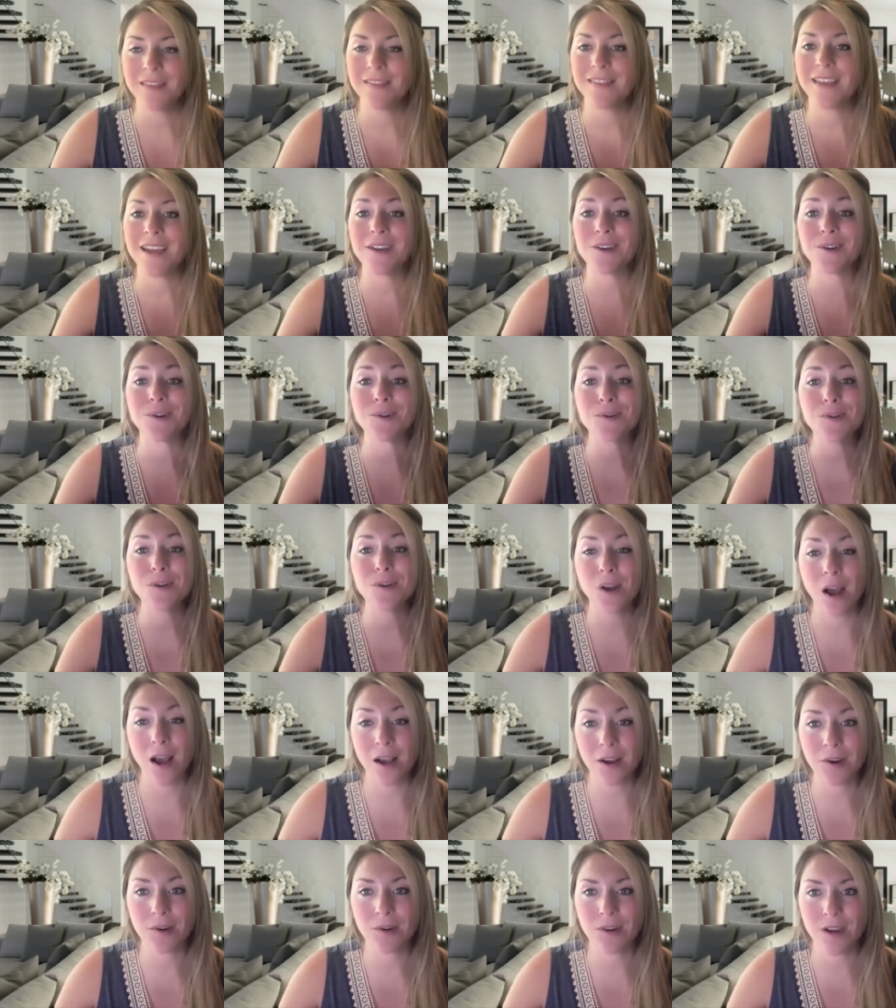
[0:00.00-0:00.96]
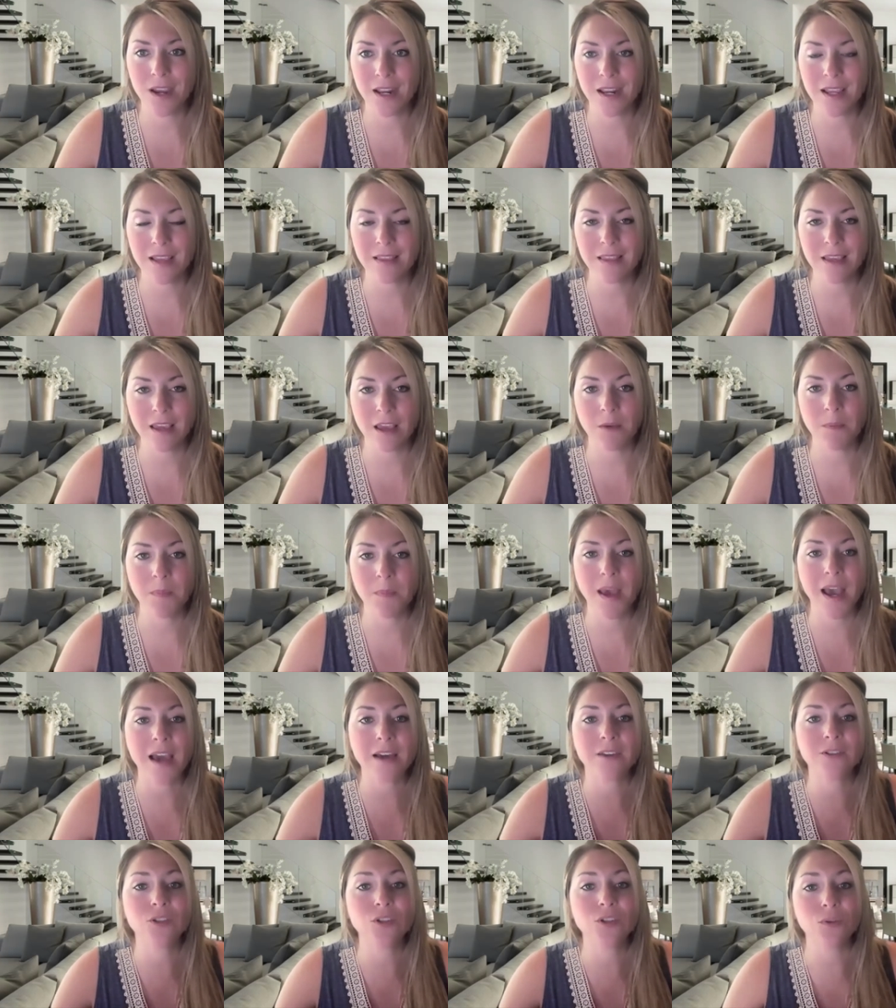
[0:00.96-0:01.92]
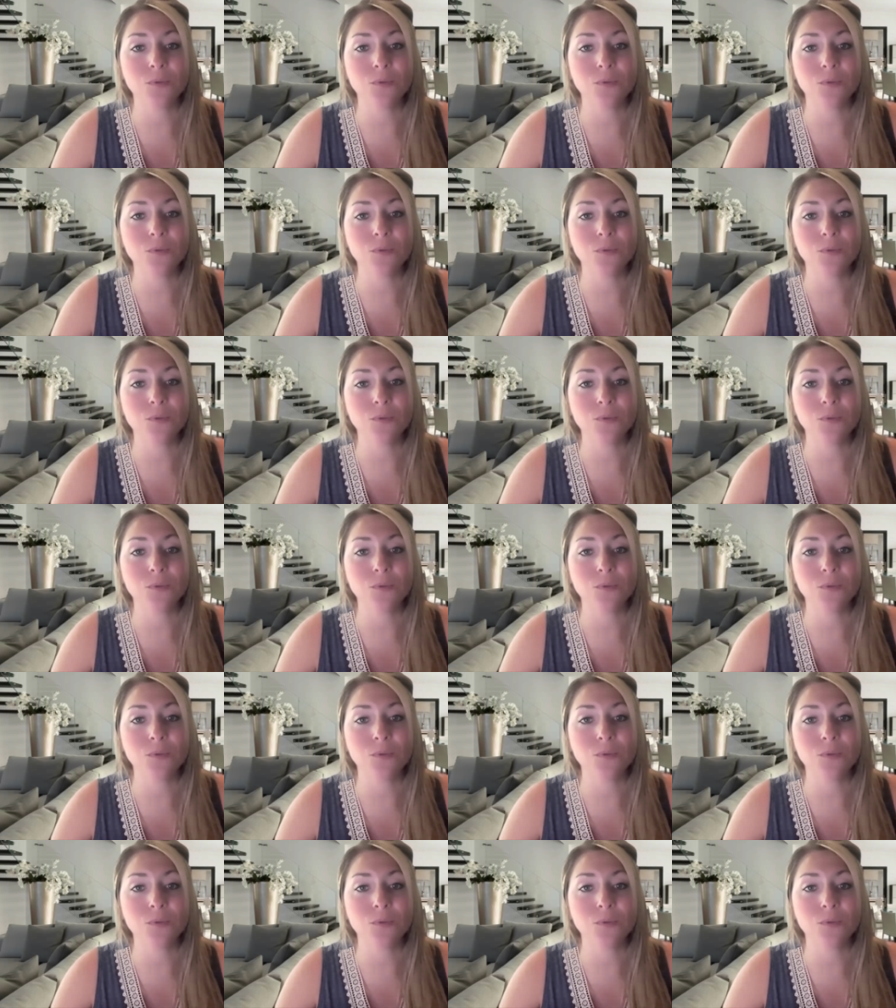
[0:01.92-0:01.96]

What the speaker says: that you're not creating the impact